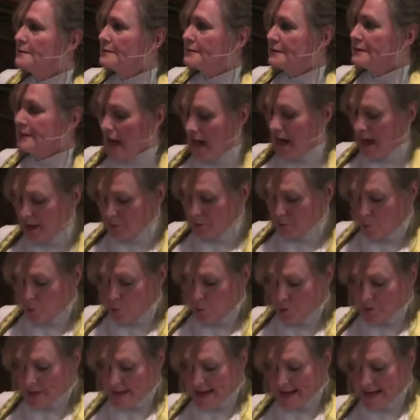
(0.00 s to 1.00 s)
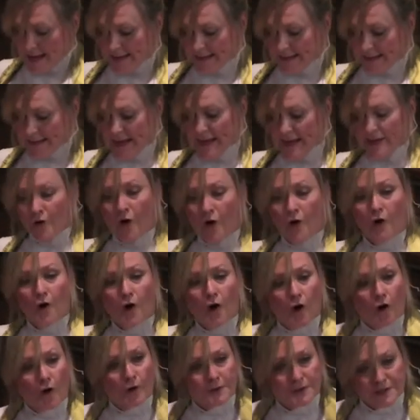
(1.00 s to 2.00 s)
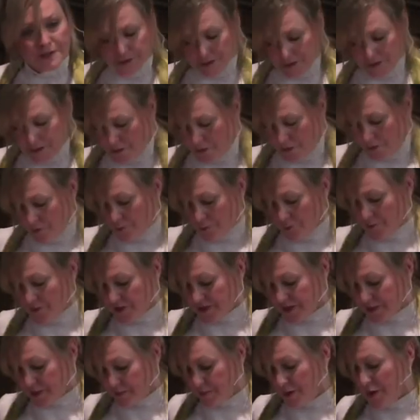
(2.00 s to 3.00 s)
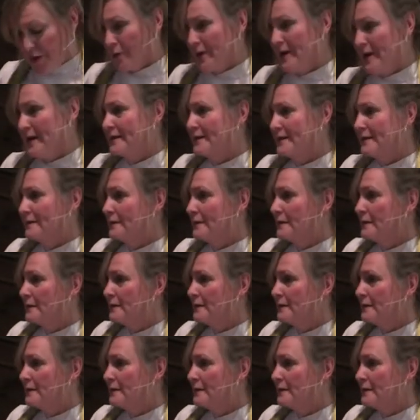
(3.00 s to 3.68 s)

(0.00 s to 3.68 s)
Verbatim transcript: God working in our hearts through the Spirit